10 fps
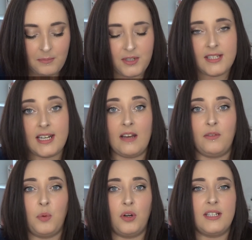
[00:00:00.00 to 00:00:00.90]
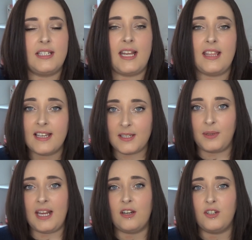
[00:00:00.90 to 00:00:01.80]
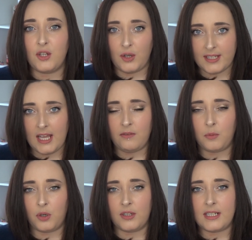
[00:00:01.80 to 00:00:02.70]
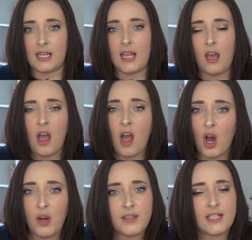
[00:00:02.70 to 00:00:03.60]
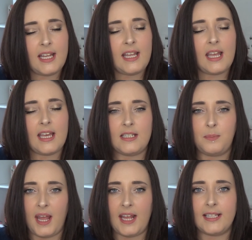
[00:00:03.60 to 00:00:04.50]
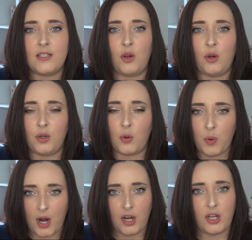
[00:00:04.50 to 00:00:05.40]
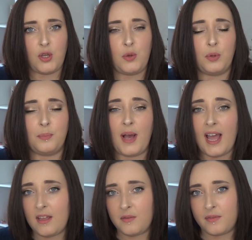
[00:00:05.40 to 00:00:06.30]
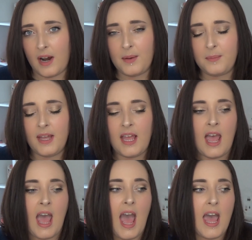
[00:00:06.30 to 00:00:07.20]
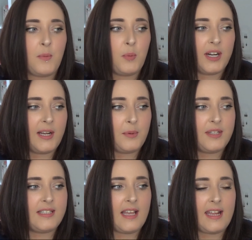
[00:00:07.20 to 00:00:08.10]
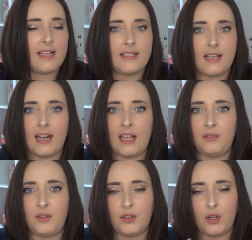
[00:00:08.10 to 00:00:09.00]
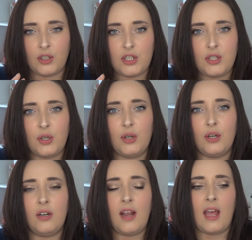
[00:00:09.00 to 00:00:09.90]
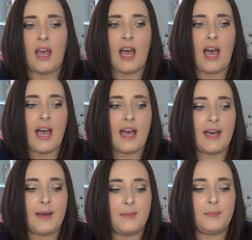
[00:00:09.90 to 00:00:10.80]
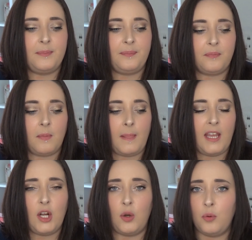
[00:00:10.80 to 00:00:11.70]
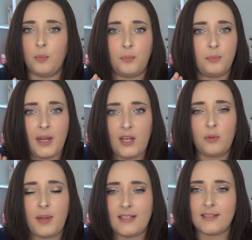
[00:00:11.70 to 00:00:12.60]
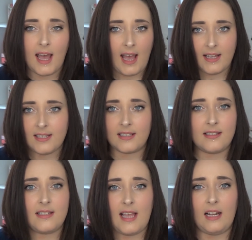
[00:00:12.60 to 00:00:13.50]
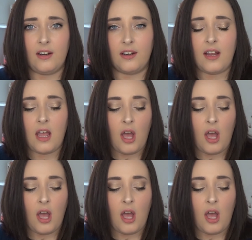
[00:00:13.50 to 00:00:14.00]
Does it have a warranty? This one here does have a warranty. Obviously it depends on where you would buy it from. What I would say is that if you're not sure, you know, by all means ask the seller.